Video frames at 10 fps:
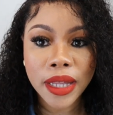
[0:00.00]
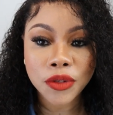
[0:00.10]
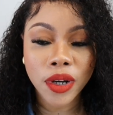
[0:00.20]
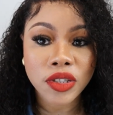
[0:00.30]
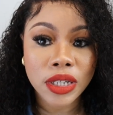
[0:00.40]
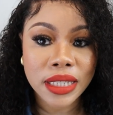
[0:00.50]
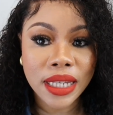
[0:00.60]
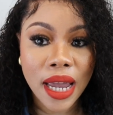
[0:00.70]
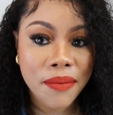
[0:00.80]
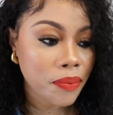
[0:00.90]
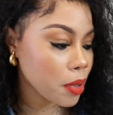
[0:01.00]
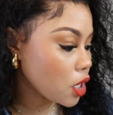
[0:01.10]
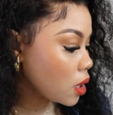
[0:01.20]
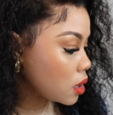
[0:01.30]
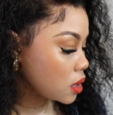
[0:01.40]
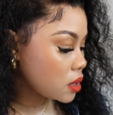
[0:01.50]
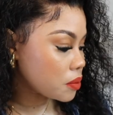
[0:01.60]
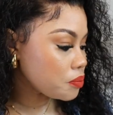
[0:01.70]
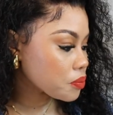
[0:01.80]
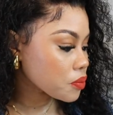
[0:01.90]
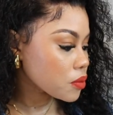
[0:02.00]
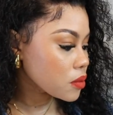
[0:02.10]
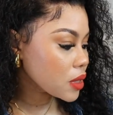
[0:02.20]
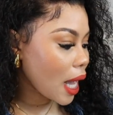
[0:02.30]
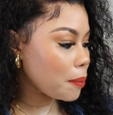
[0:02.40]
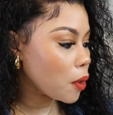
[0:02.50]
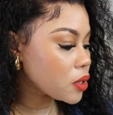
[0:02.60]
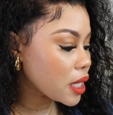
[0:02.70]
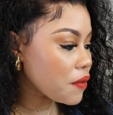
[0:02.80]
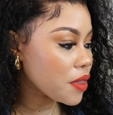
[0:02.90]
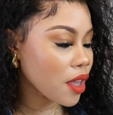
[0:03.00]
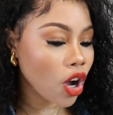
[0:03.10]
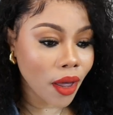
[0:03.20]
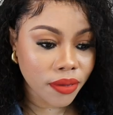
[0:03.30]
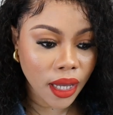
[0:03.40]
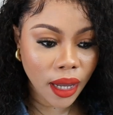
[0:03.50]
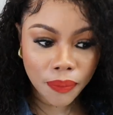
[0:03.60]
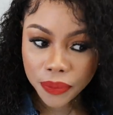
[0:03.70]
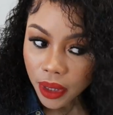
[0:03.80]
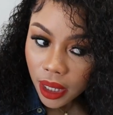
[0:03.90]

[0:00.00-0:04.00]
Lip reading: That's what I was going to say, because I post everything on there.